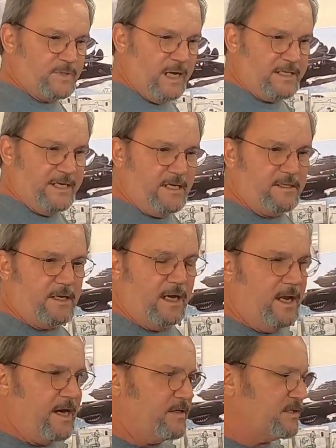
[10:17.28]
Again, a
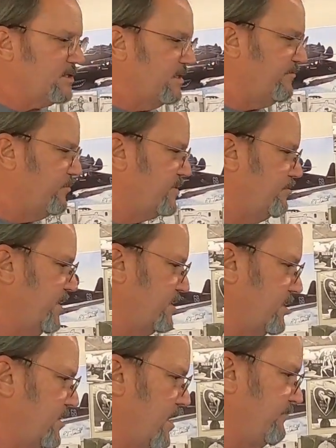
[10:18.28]
lot of the stuff was
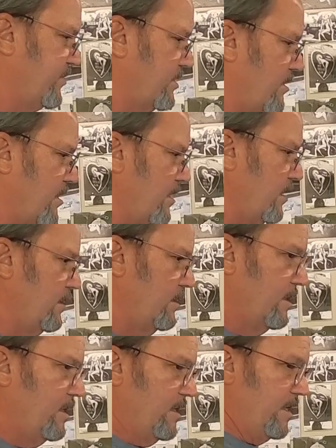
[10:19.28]
missing off the car.
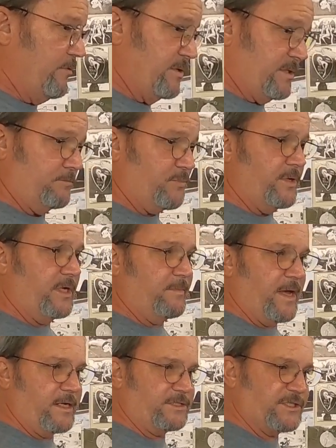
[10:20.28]
It was in pretty
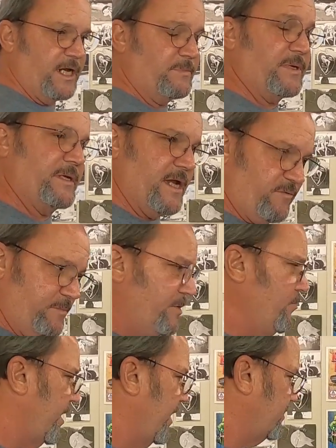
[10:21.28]
bad shape. It had never
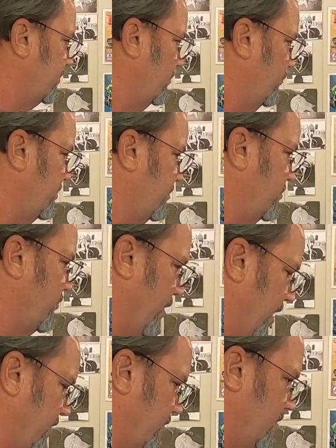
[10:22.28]
been wrecked, which is
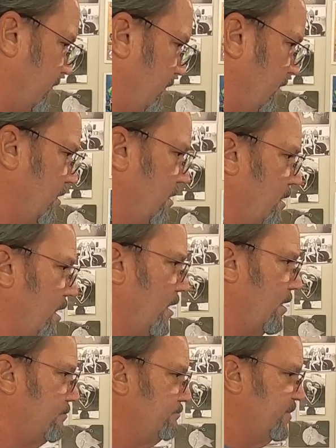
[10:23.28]
great.
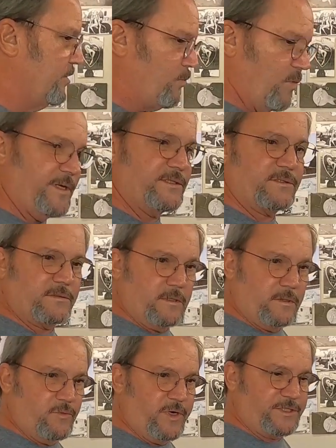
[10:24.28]
It was
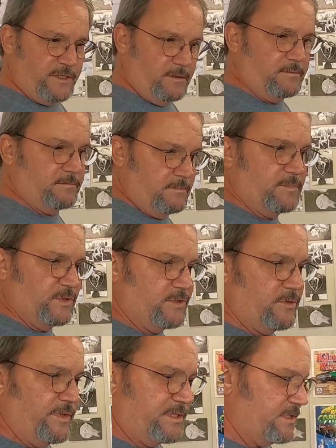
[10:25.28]
original
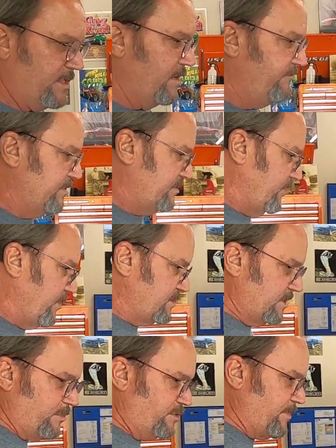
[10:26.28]
to itself as far
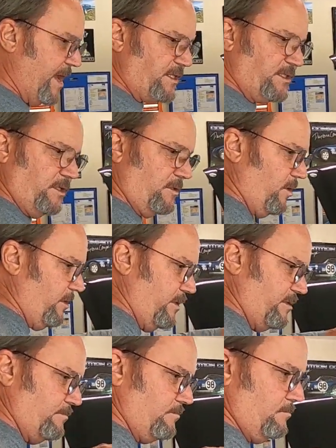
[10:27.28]
as numbers matching on all
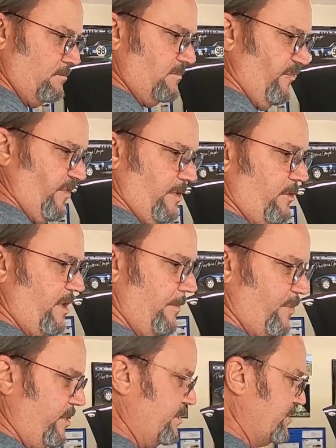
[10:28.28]
the fender
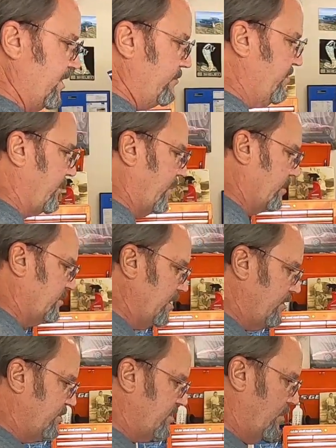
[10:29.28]
aprons and everything, so
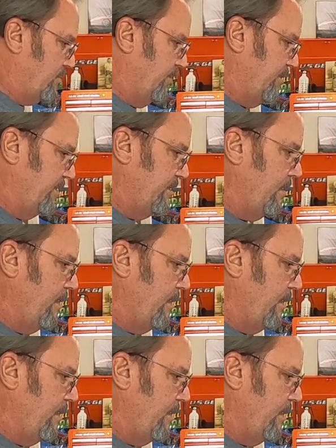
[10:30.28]
that was all good.